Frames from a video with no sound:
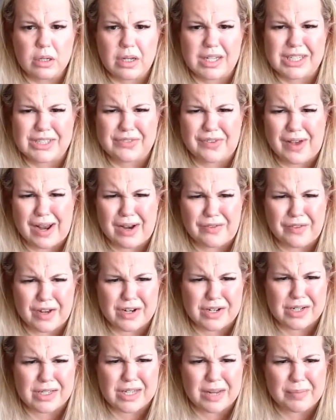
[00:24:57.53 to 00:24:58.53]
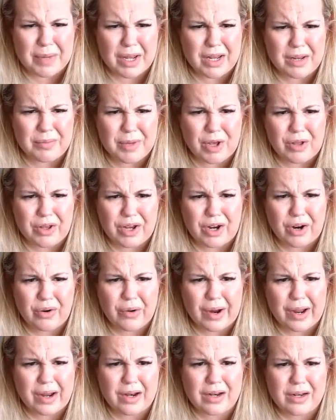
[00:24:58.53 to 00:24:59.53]
It's fine if I just say my email here,
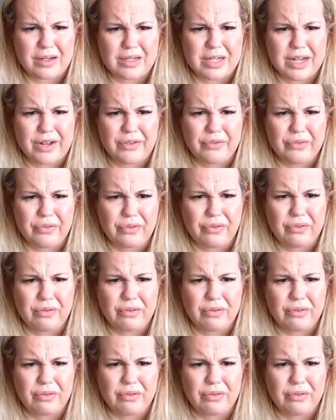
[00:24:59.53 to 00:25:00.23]
right, Tiff?